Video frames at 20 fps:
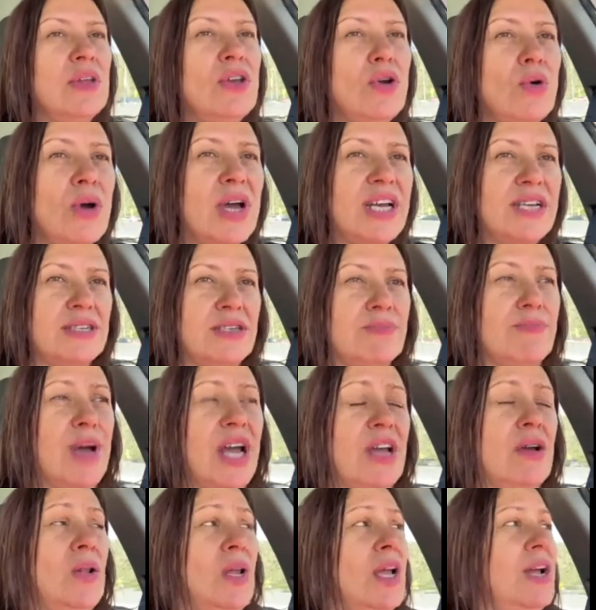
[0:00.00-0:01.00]
U.S.
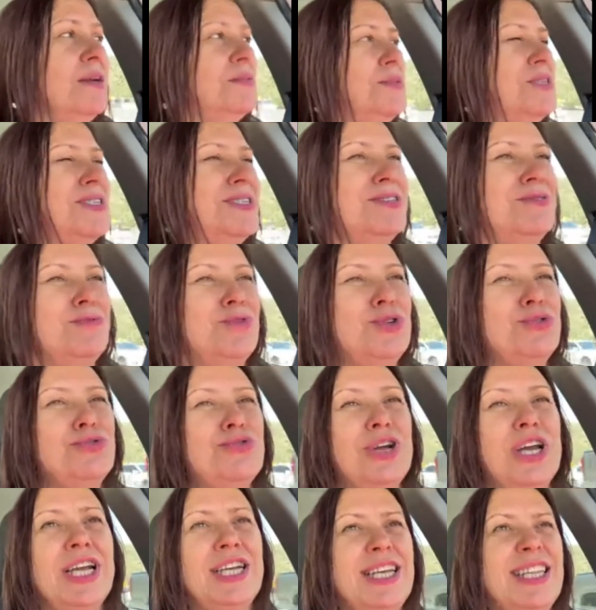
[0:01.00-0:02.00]
bio labs in
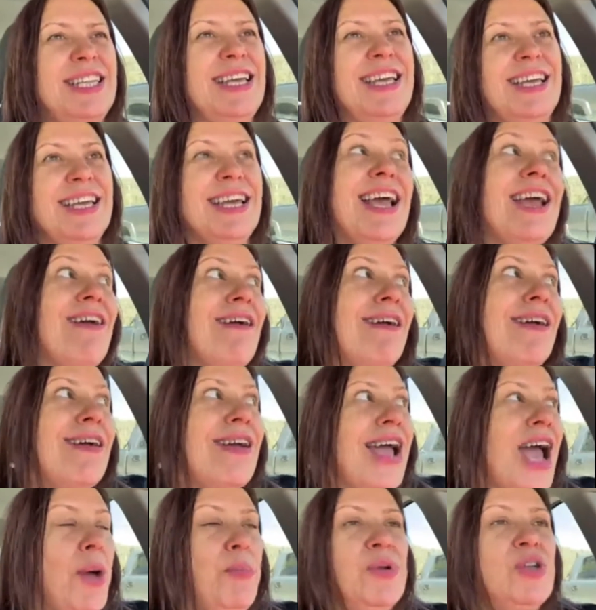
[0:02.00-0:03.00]
Ukraine and they
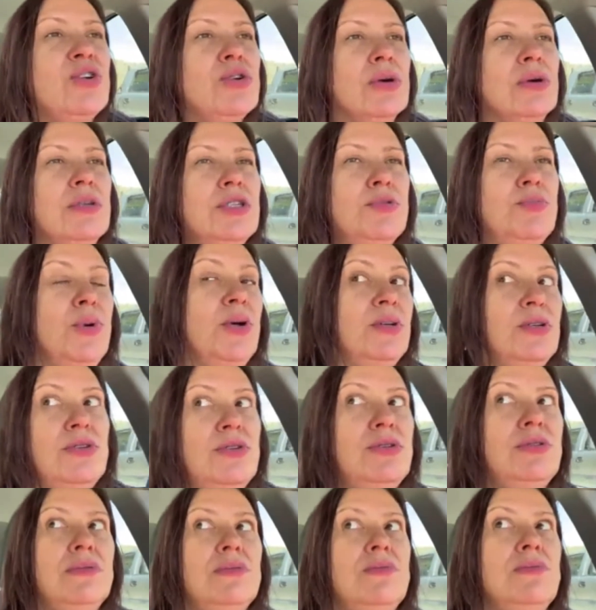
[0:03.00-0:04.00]
happen to
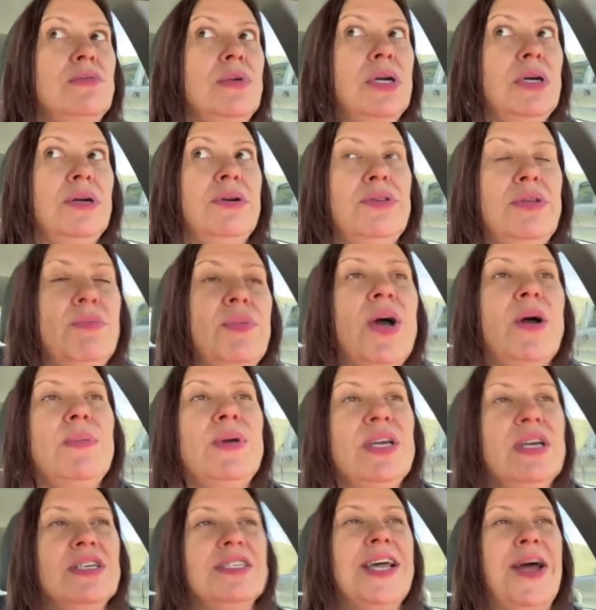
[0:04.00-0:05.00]
correspond to where the
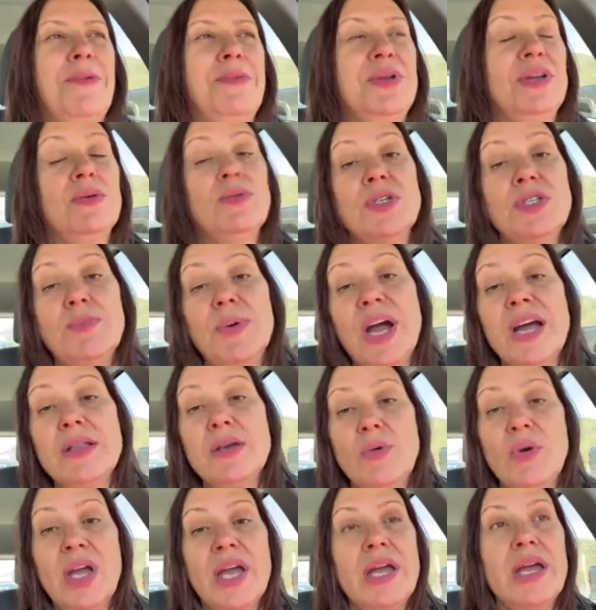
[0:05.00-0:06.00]
bombing is happening, which,
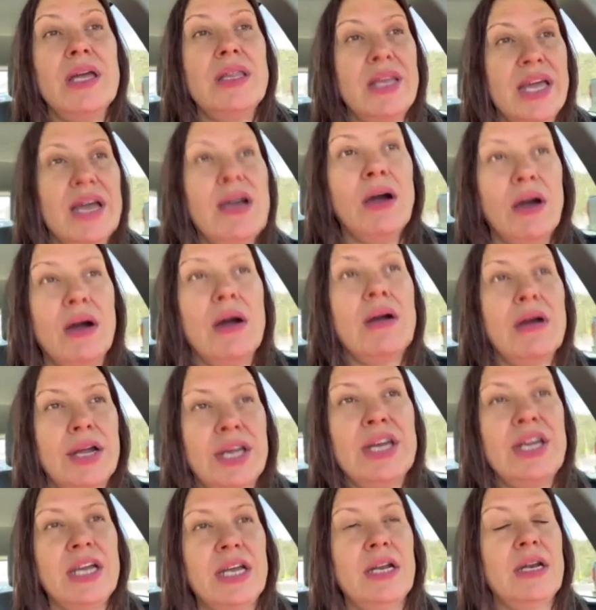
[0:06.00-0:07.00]
by the way, they are
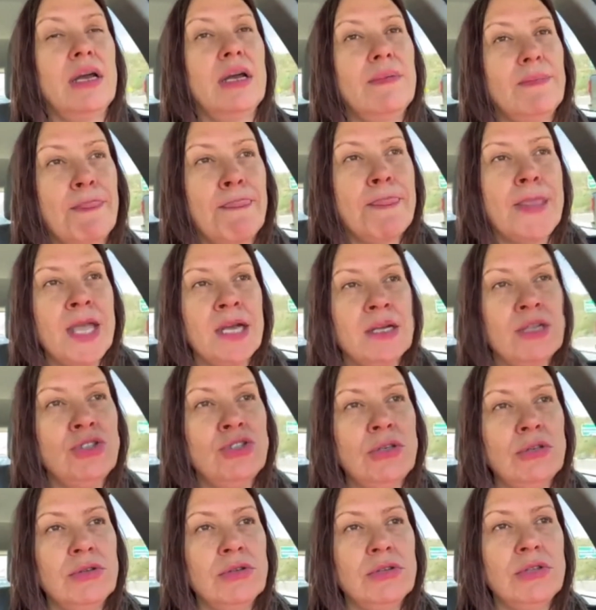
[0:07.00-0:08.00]
in
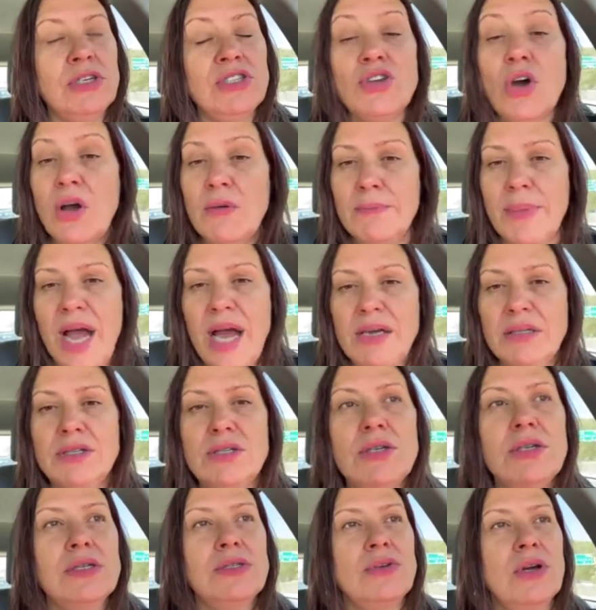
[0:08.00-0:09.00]
the Donbass,
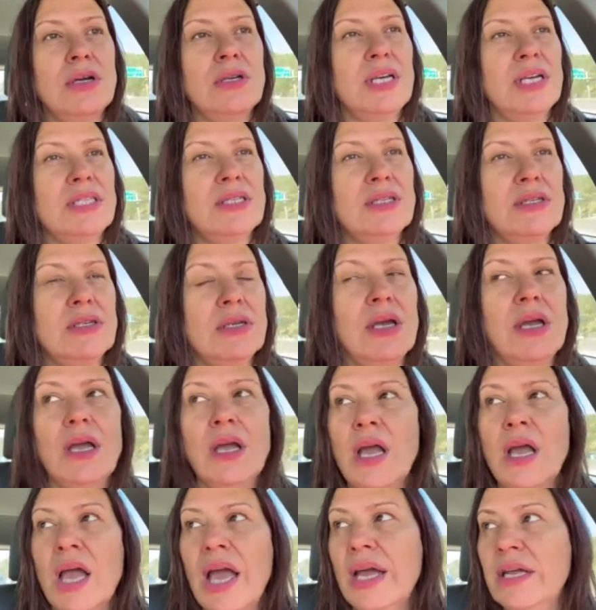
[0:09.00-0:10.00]
Donetsk
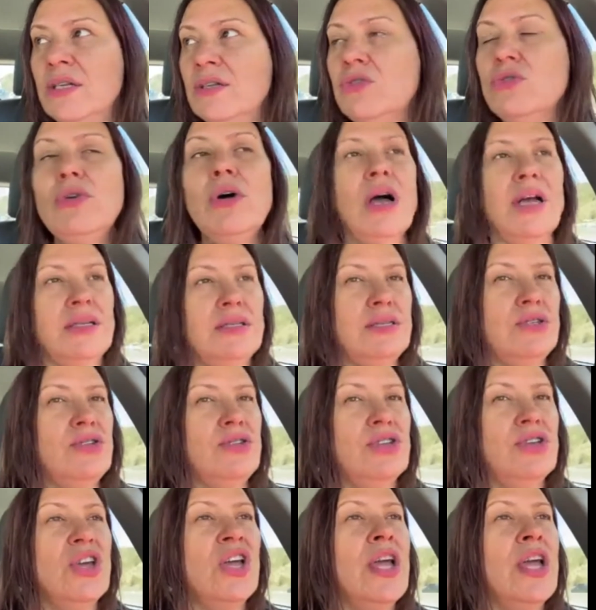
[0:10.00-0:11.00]
and Luhansk,